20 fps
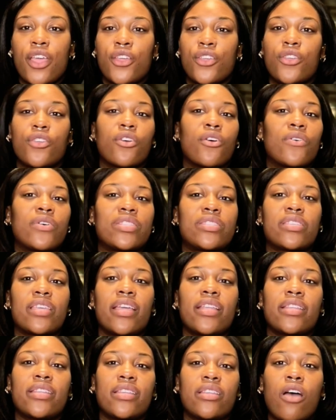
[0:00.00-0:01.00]
You know, it's
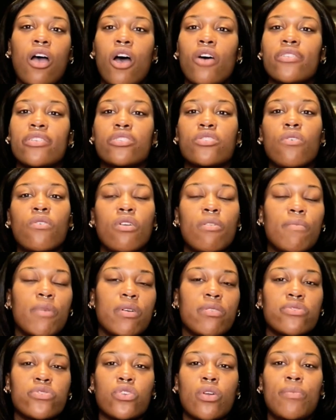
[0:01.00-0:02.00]
getting, all these
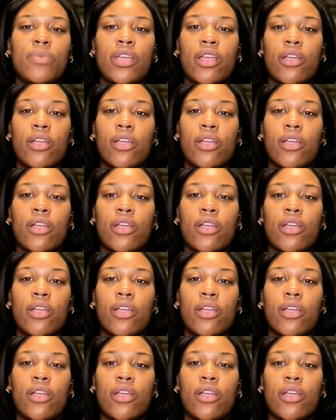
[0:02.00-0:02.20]
hormones are being